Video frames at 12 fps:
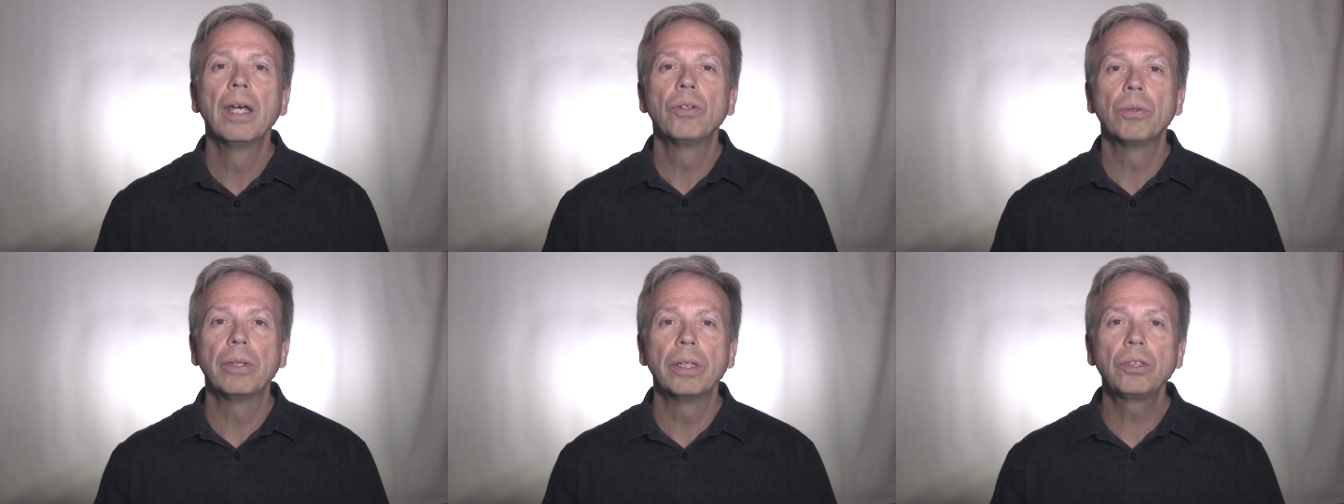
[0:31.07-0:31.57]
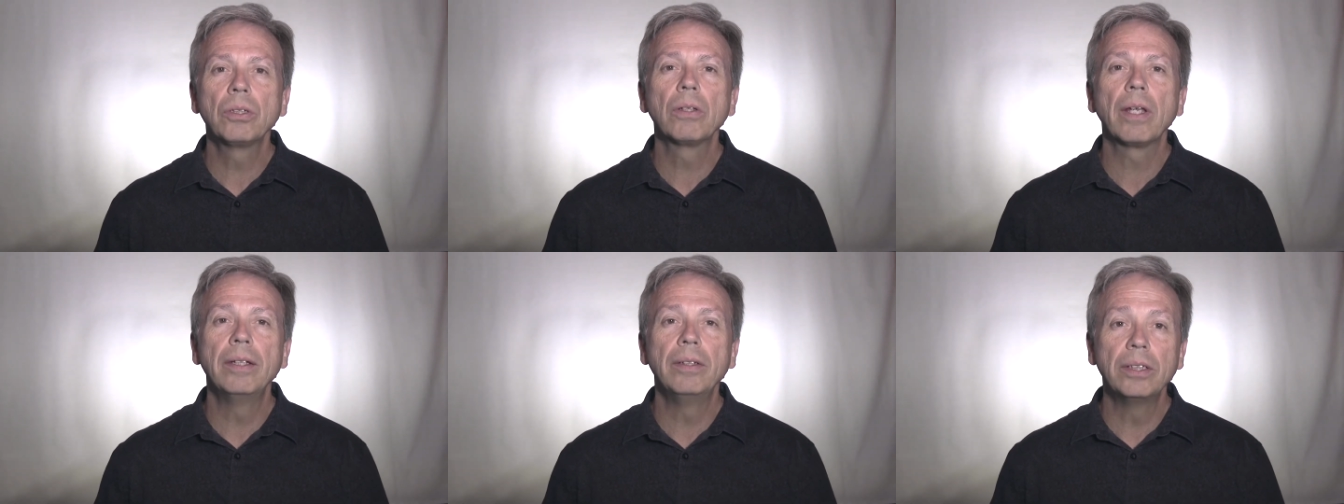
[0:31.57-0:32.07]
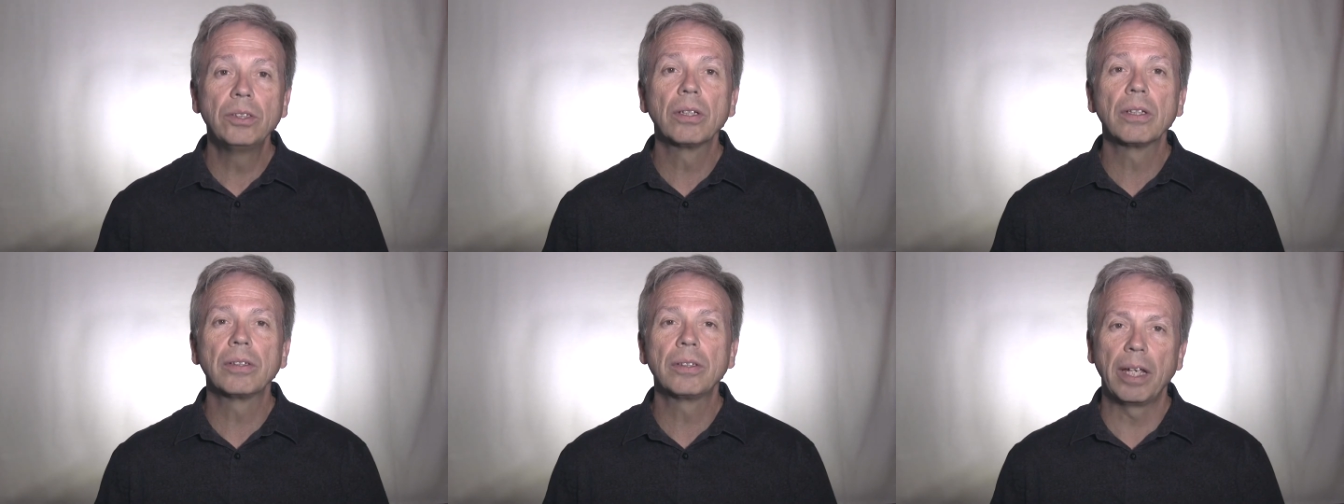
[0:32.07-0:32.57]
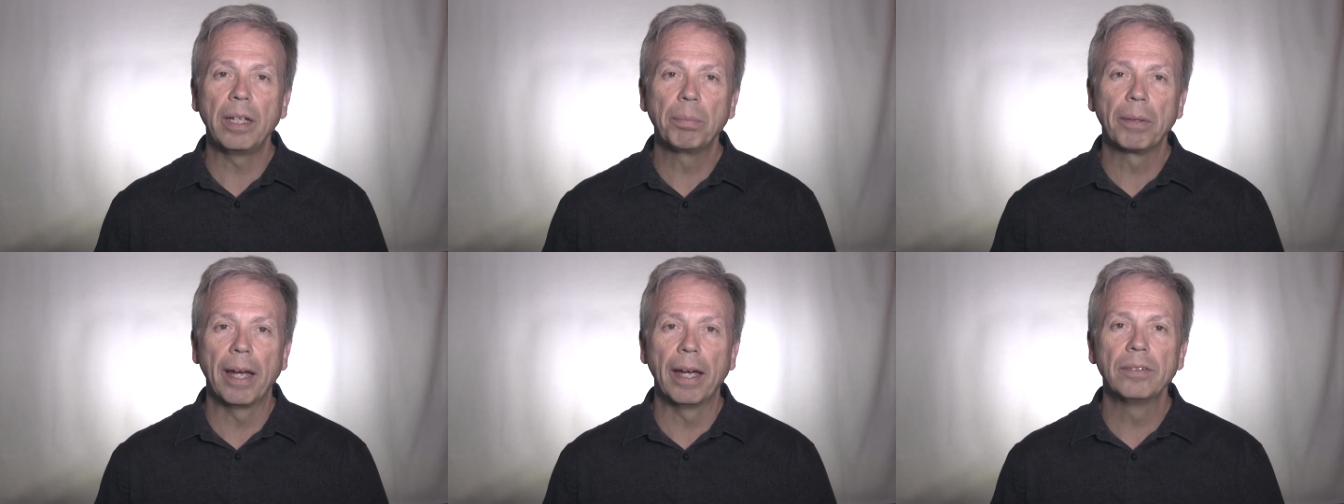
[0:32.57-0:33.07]
traditional and digital estate
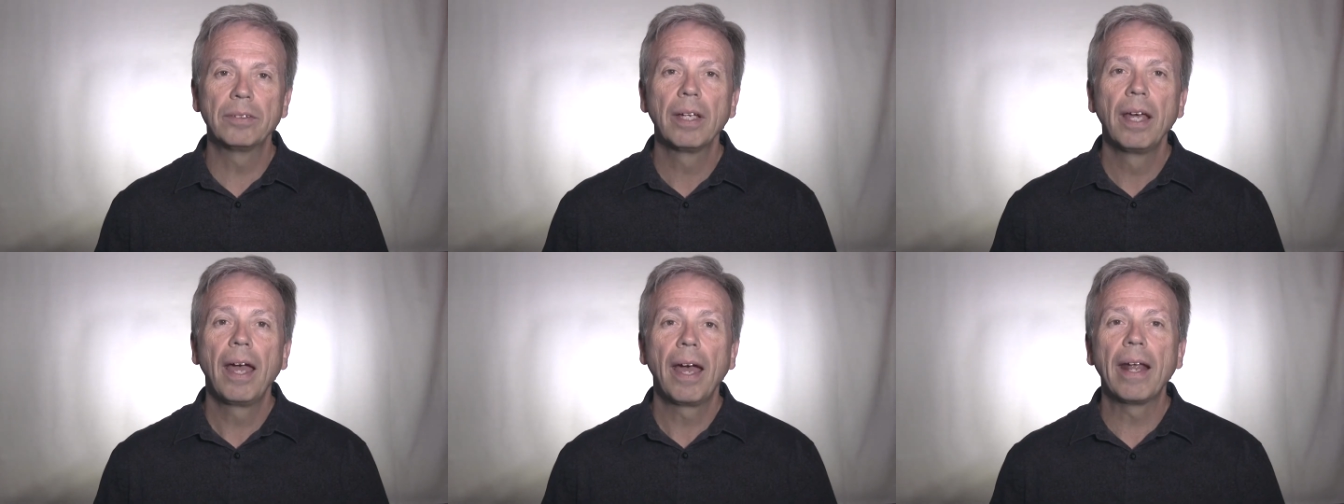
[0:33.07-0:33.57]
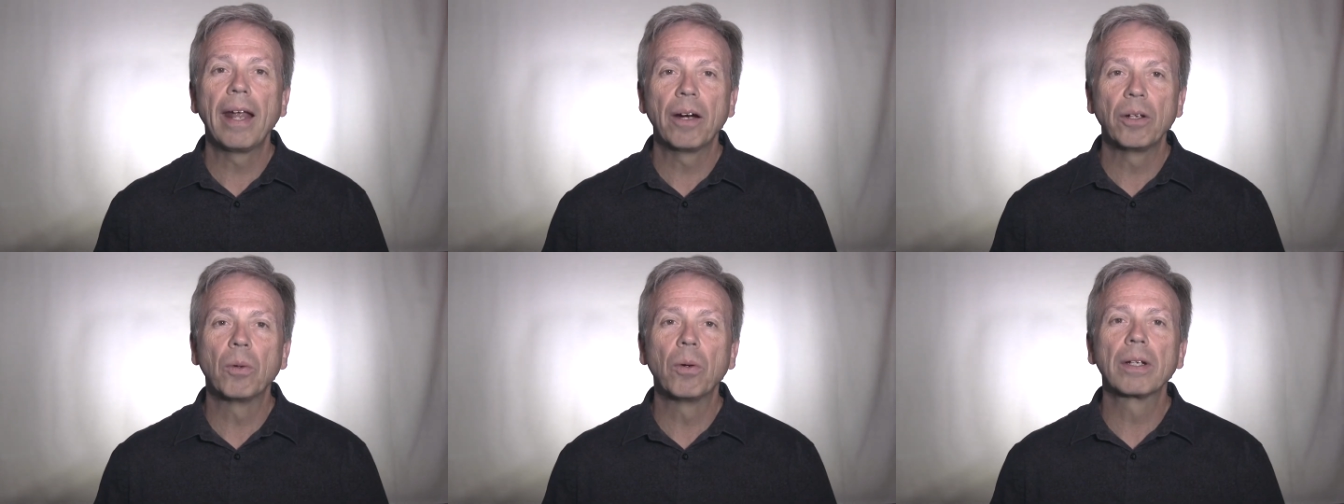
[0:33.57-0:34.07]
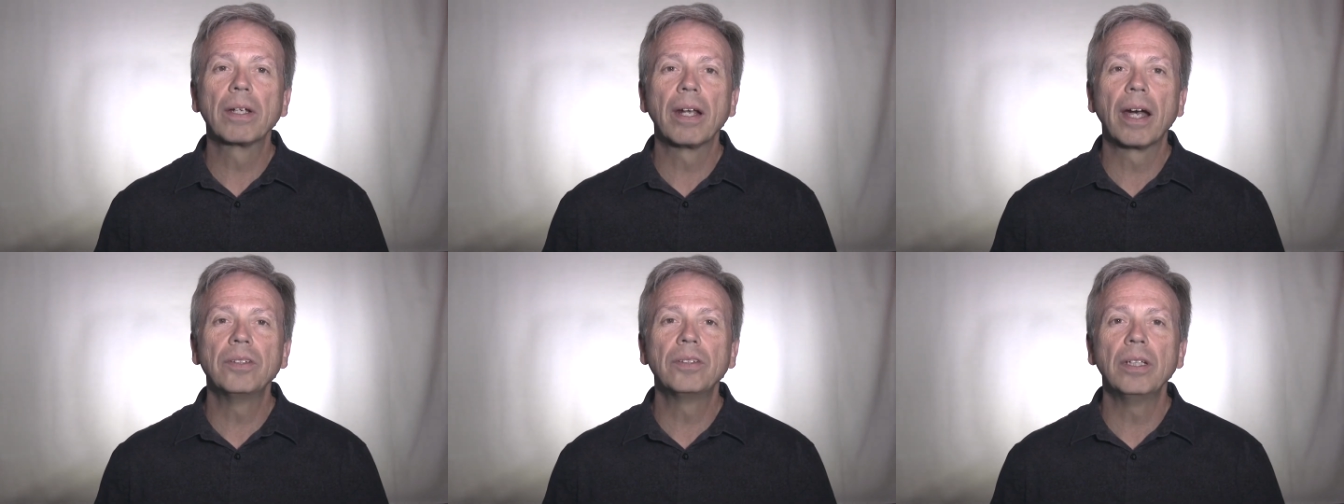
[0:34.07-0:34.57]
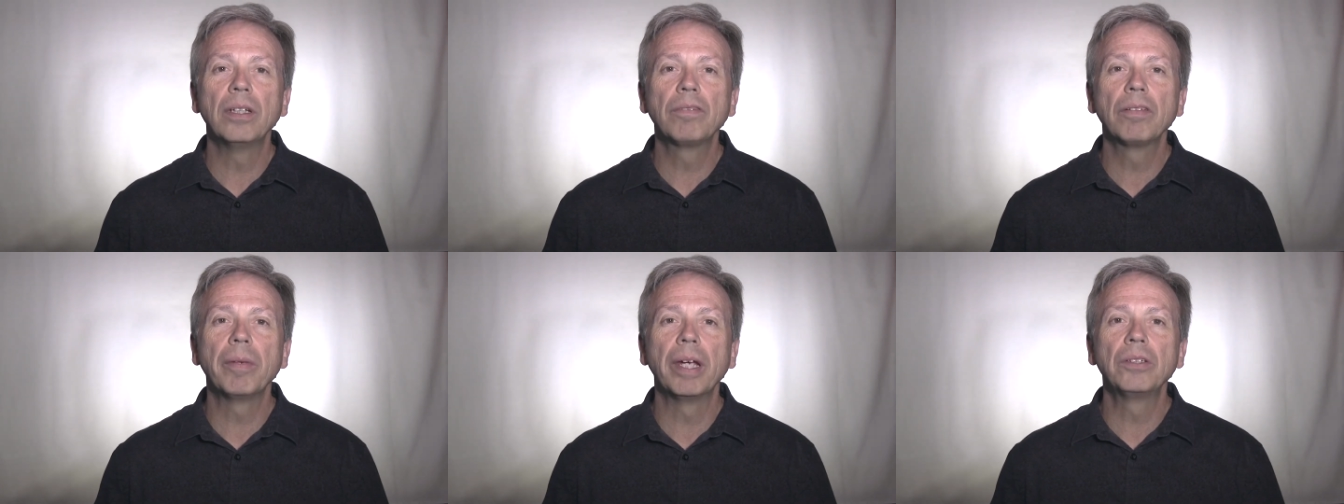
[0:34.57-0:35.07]
plans and how to organize the
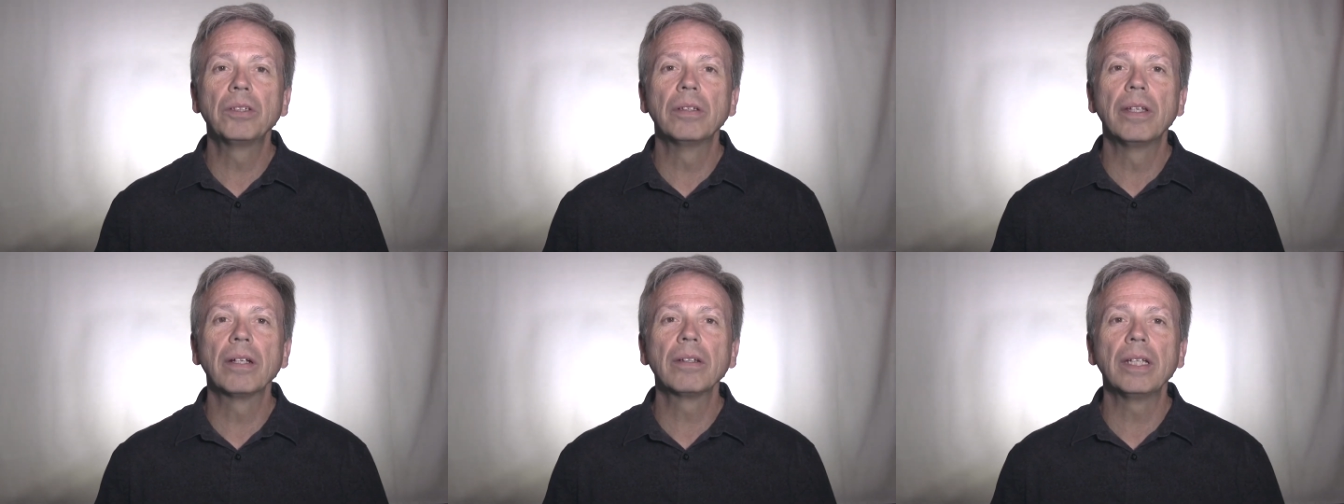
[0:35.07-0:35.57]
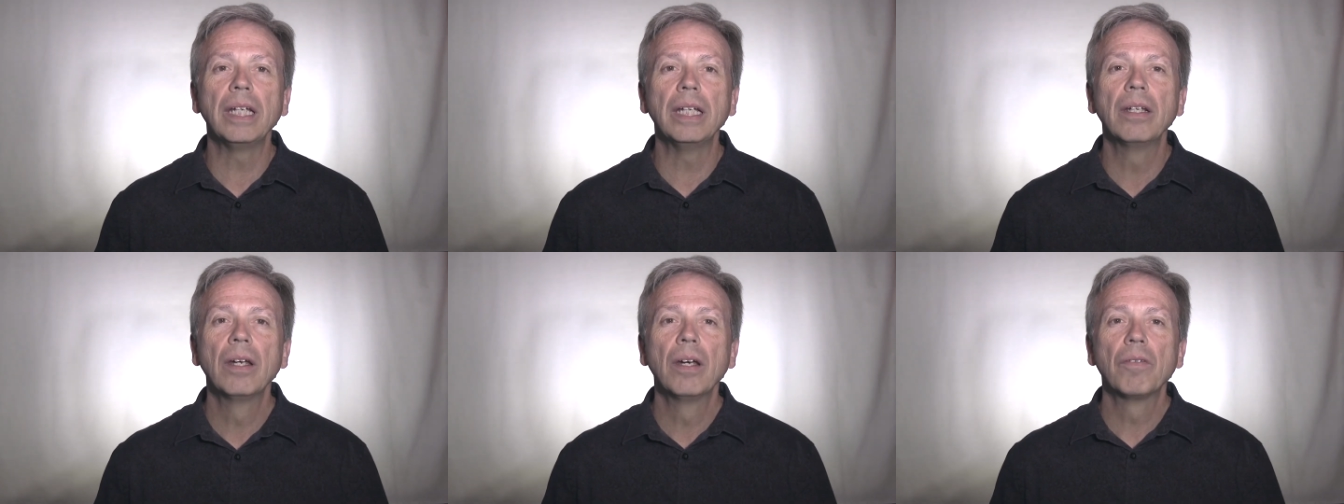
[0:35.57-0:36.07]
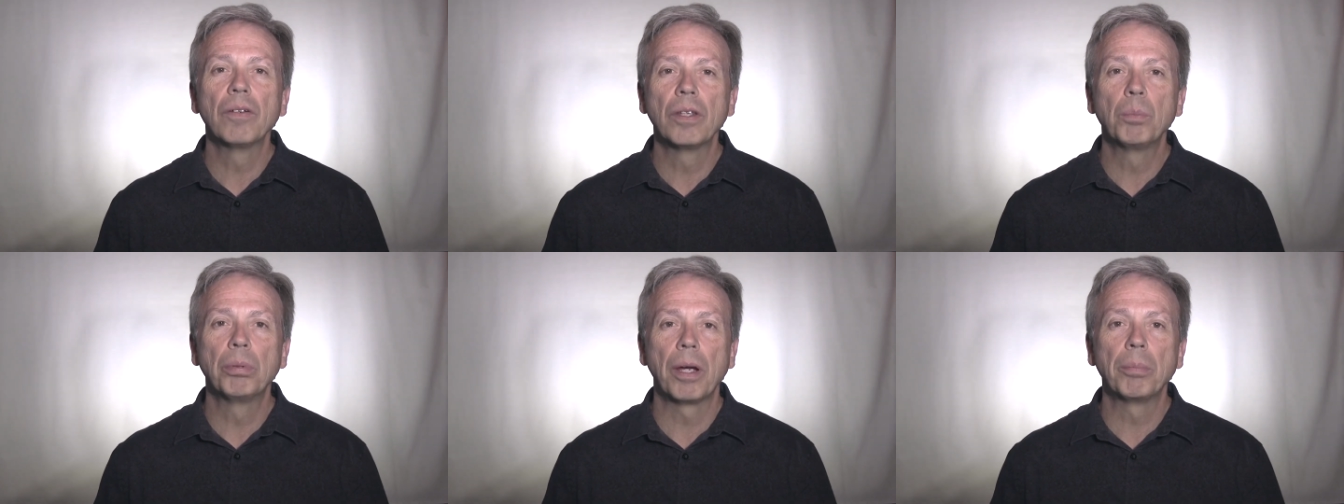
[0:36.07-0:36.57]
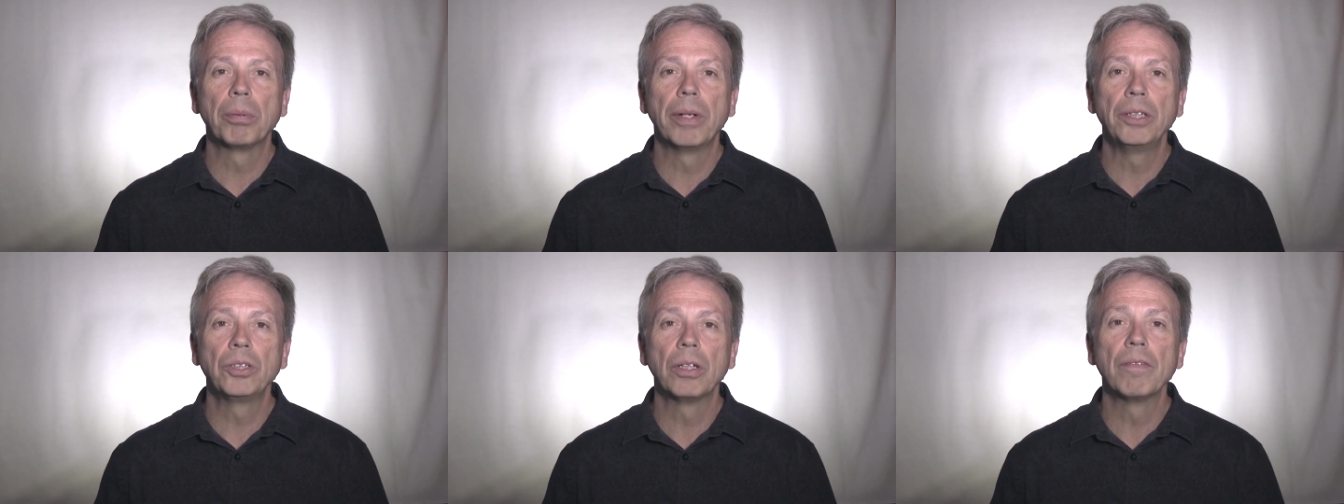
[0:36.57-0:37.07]
information they'll need for the
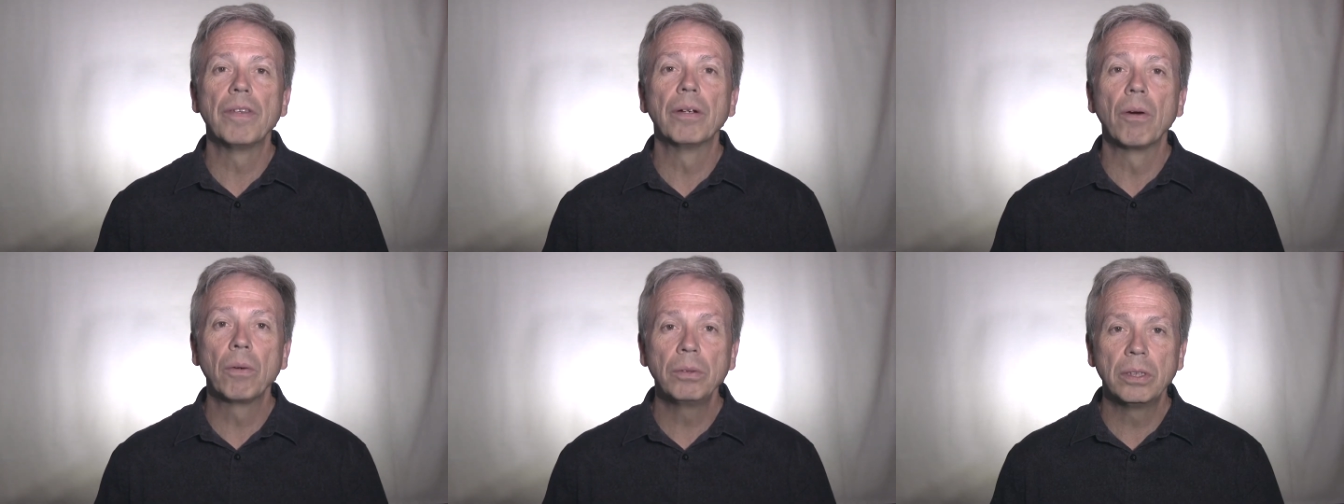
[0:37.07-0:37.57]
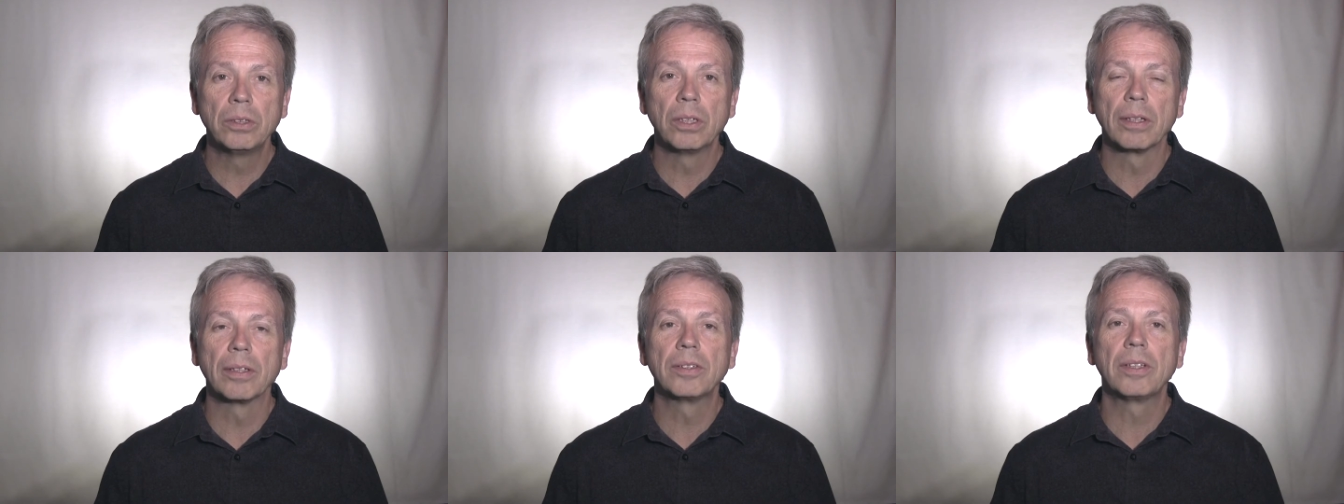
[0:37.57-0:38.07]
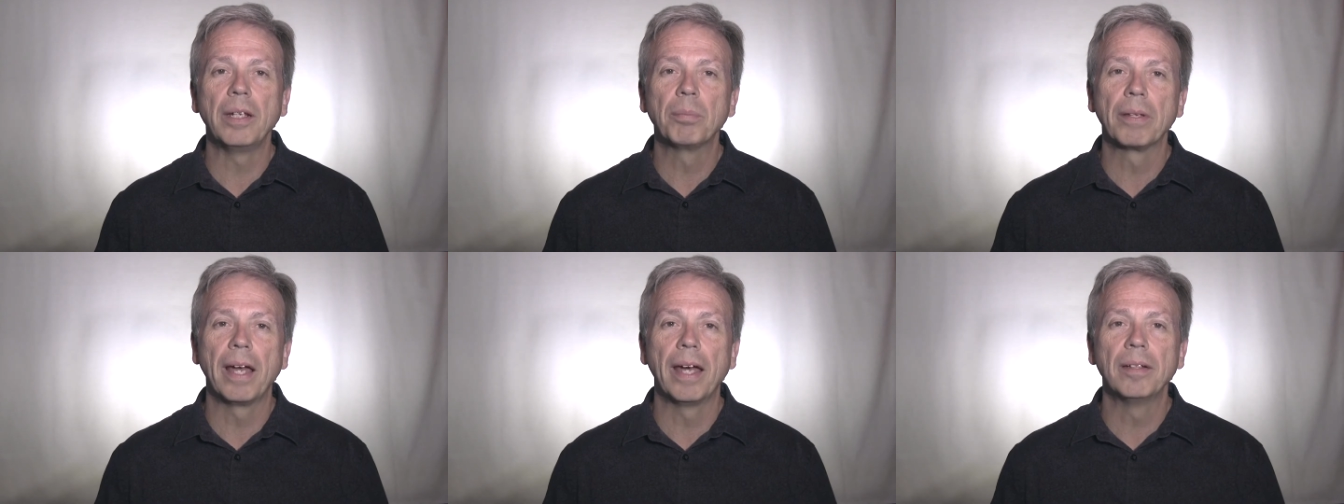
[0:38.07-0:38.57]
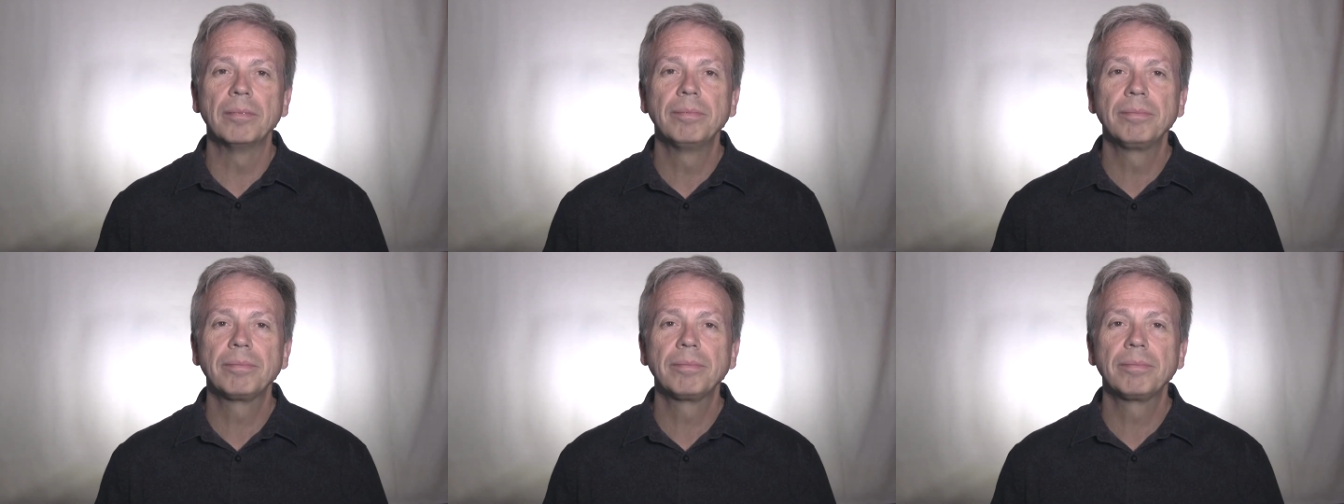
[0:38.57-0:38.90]
preparation of their own digital estate plan.